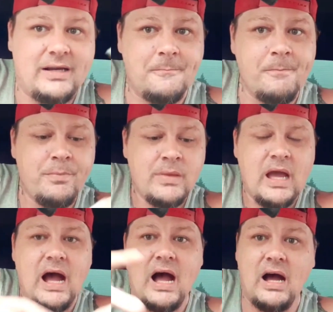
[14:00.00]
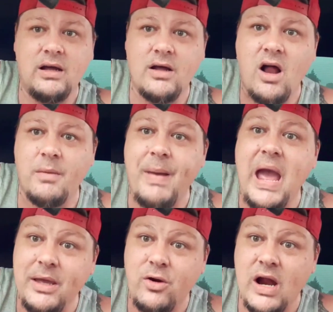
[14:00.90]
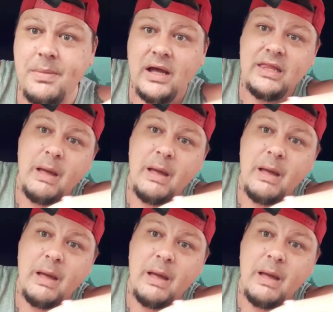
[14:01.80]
on a baby crib, they pulled